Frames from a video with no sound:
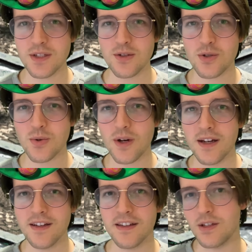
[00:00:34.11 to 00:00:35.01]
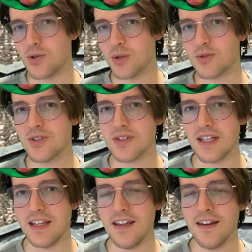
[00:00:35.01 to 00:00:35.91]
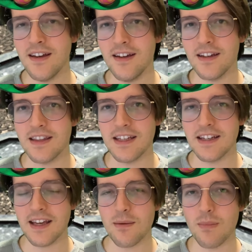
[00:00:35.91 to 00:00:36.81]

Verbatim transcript: intertwined that you don't see in the in-game